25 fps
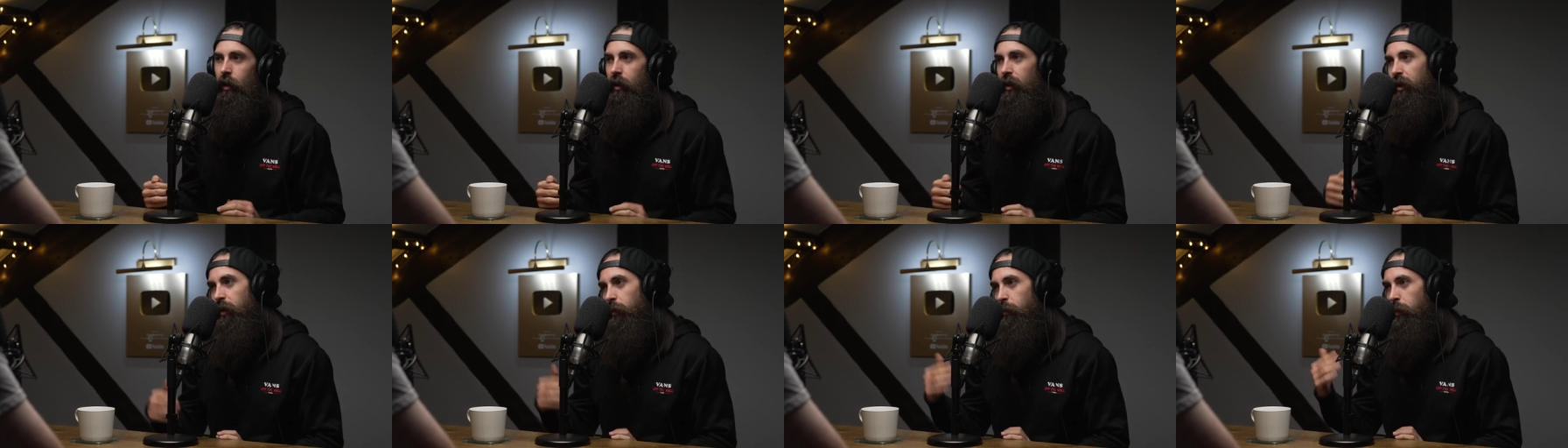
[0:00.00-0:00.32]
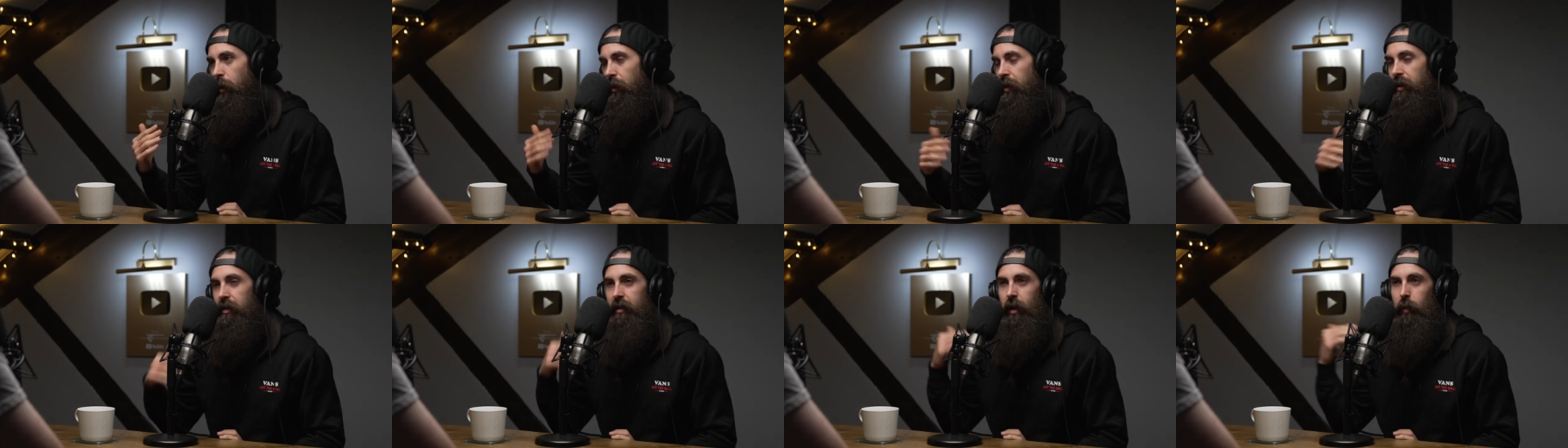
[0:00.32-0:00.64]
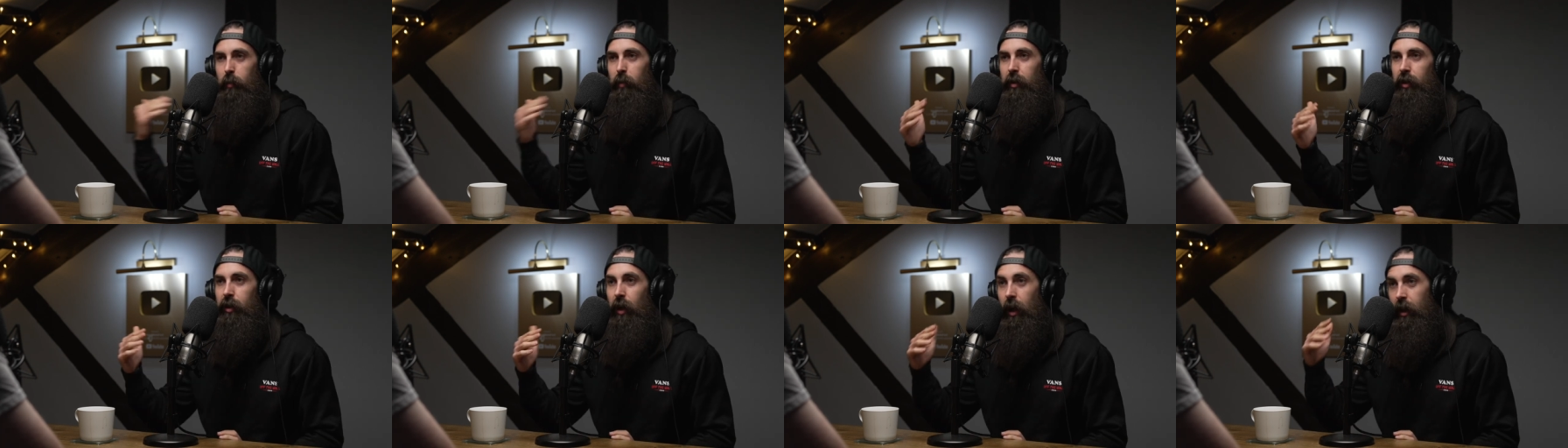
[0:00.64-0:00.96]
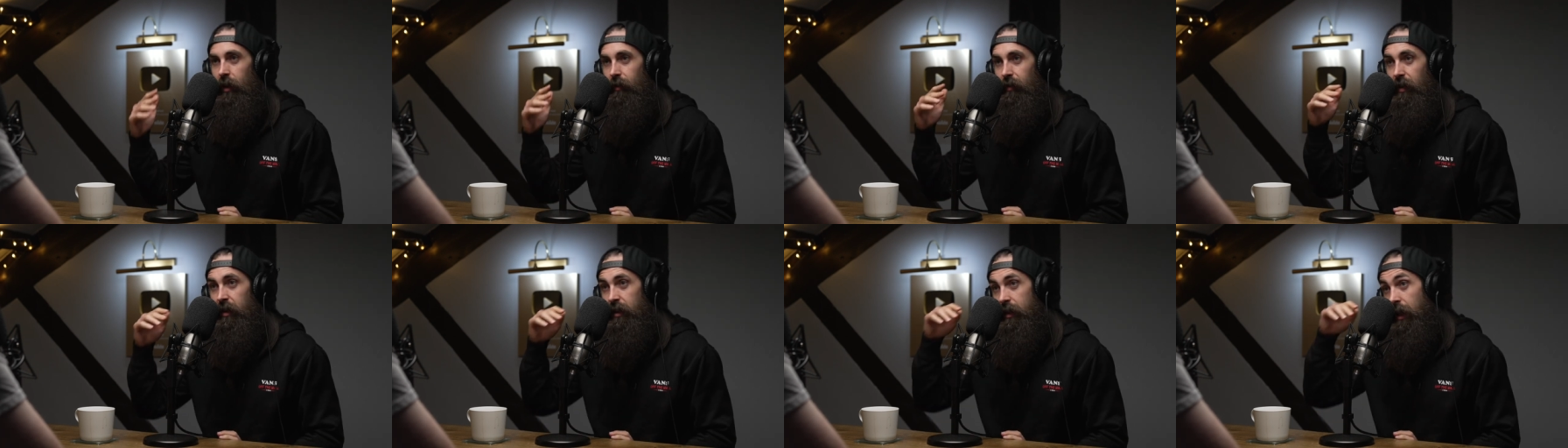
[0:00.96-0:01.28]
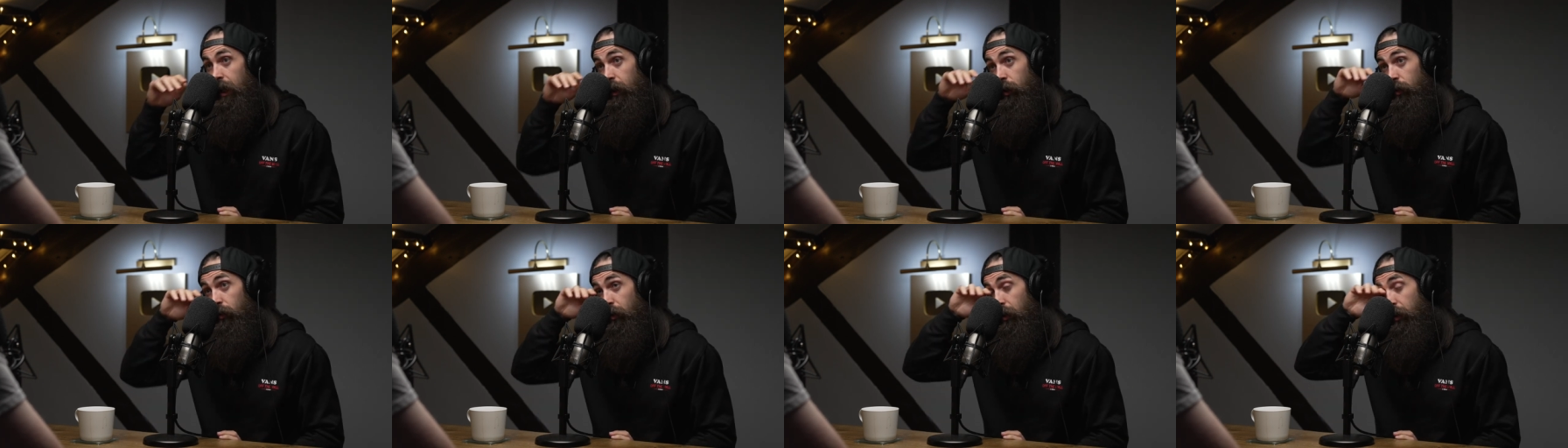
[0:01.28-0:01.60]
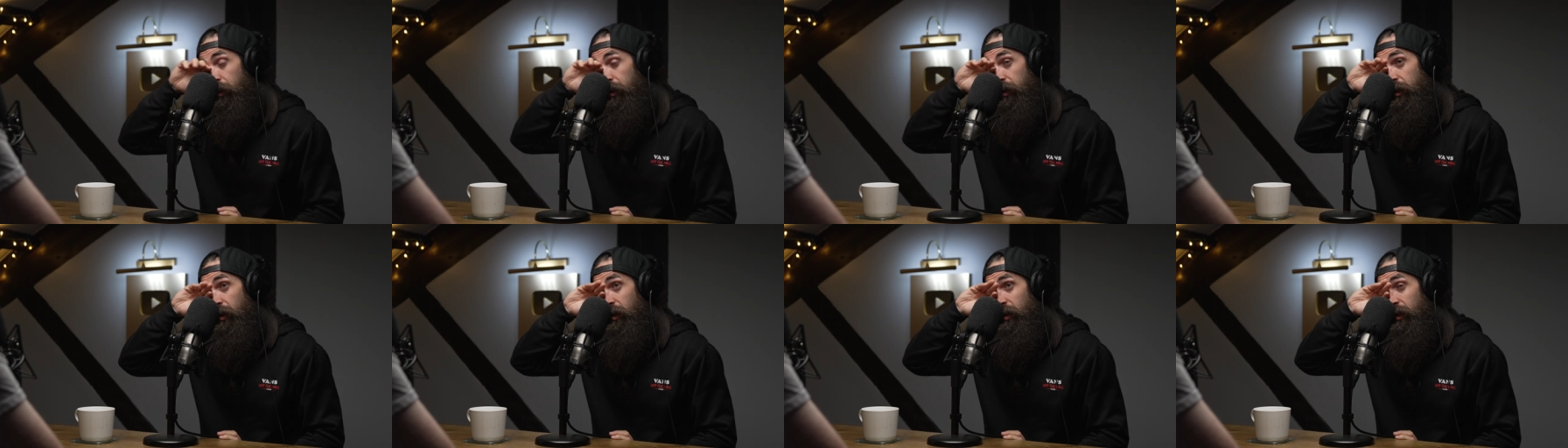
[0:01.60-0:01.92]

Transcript: your body temperature elevates naturally because yeah.